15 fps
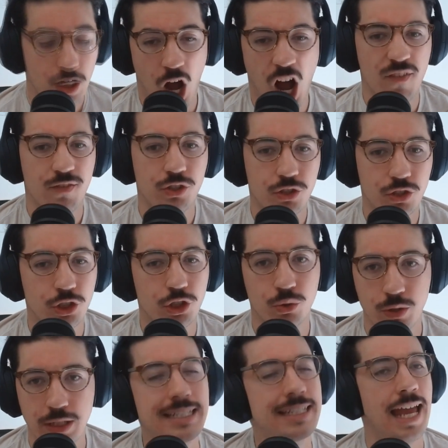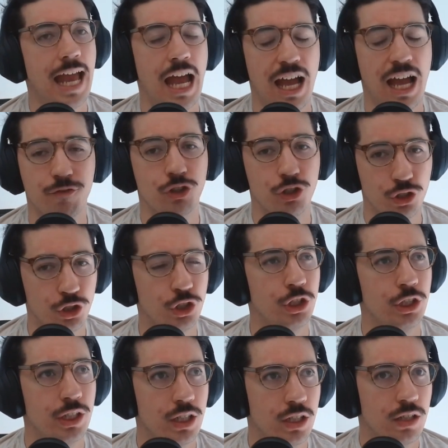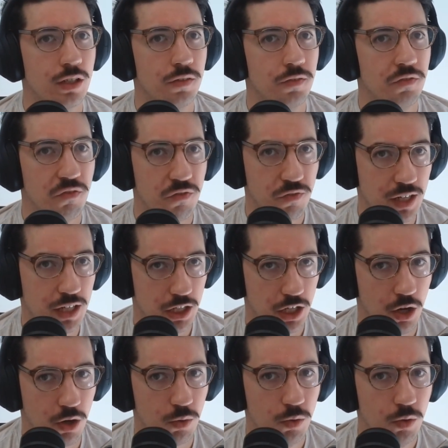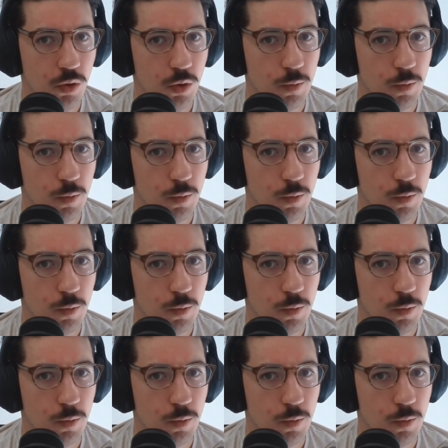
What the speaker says: Obviously, you need to have good video,